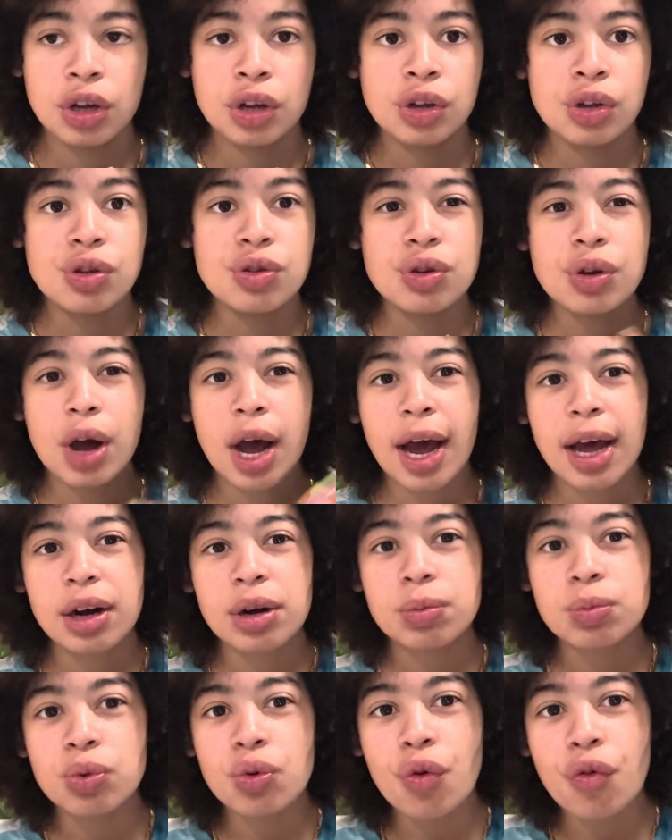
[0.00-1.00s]
you know how to
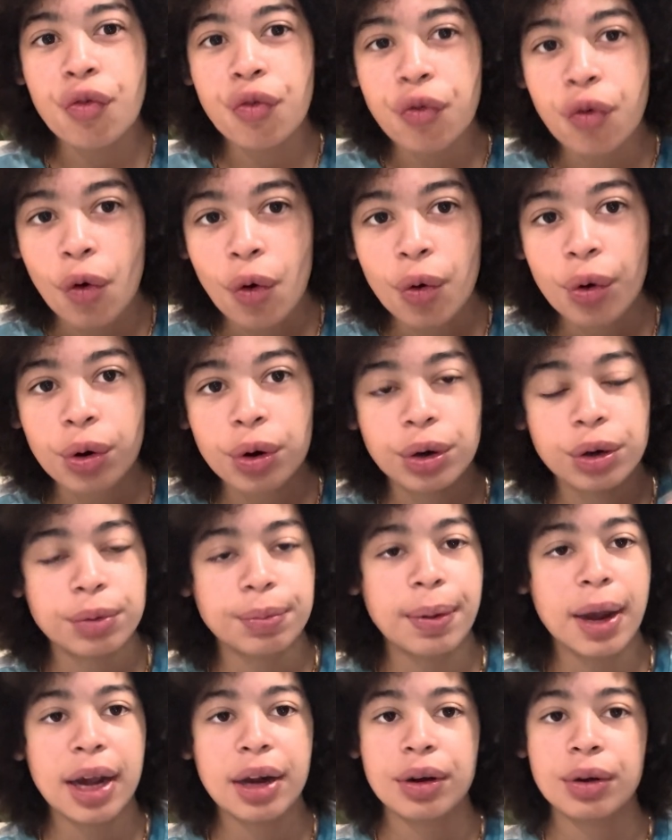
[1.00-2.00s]
move forward
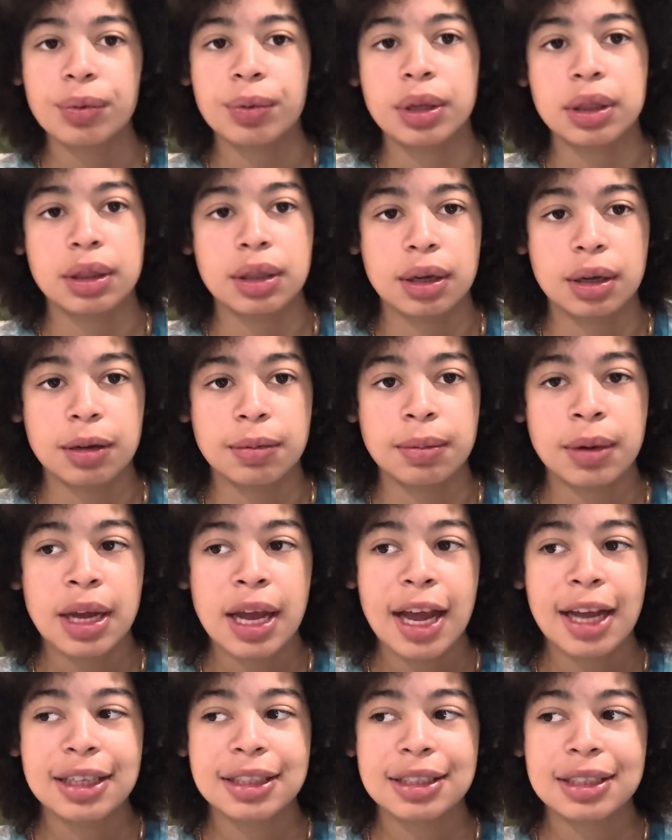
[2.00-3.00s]
better with them
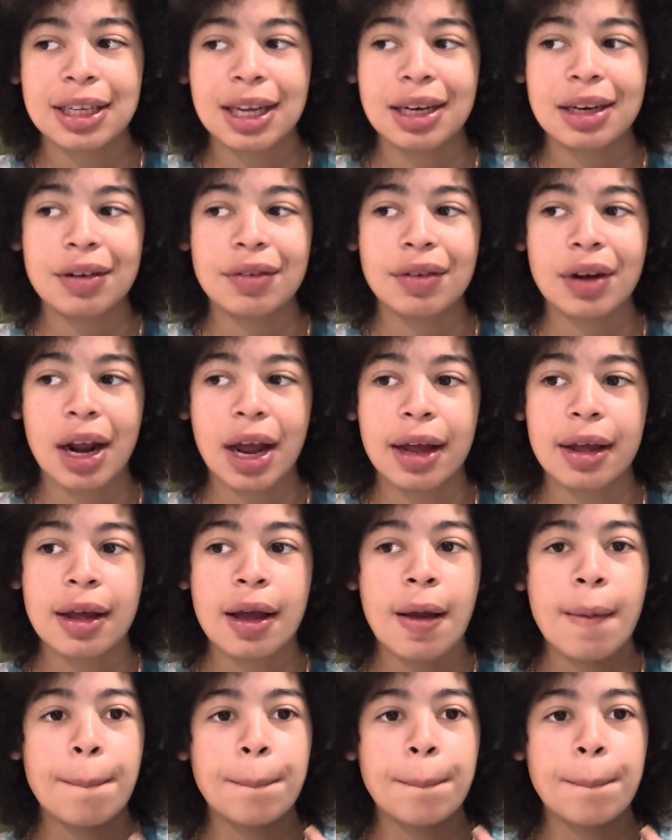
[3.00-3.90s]
instead of like